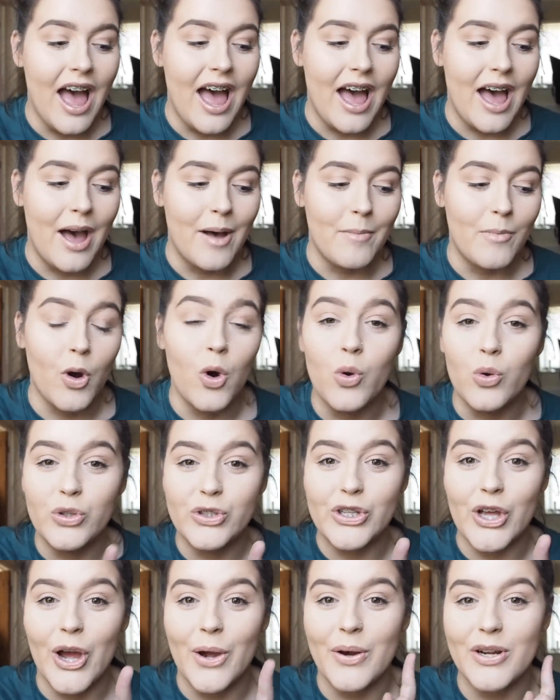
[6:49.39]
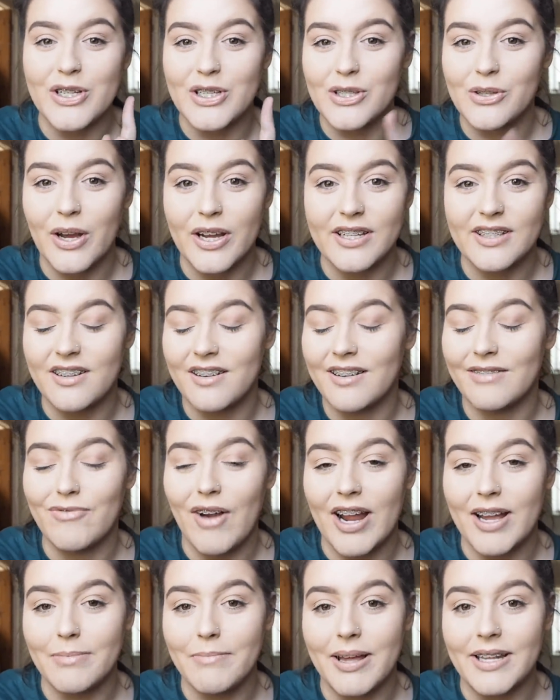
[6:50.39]
Also, I just thought I'd
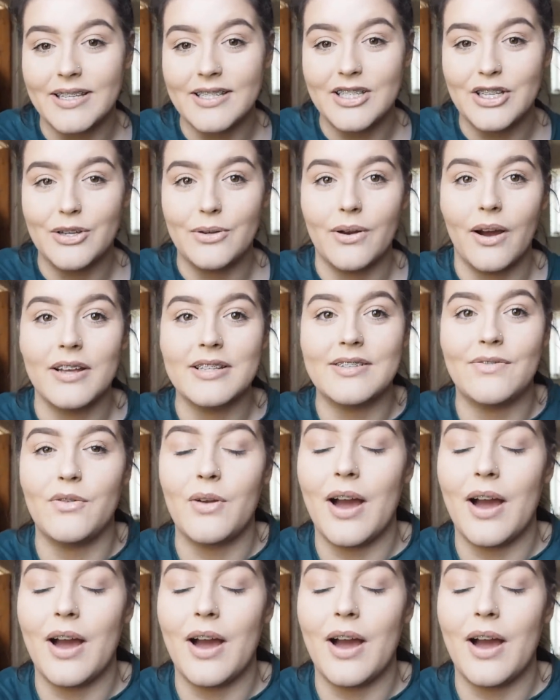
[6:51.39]
recommend to you guys,